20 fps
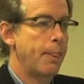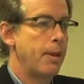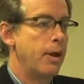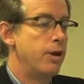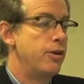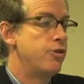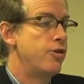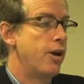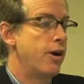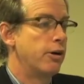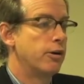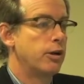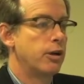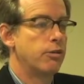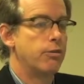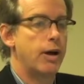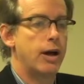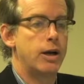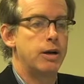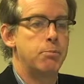and generally
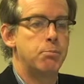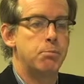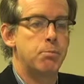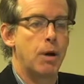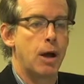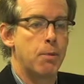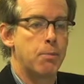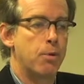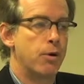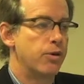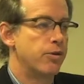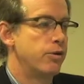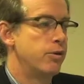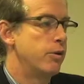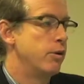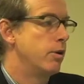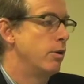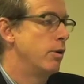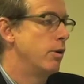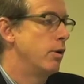read by a
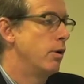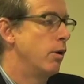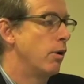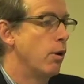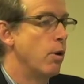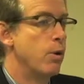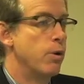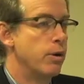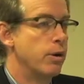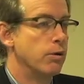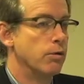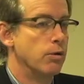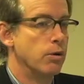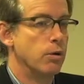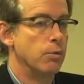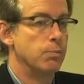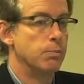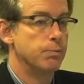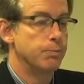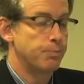person alone in a
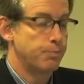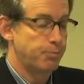room.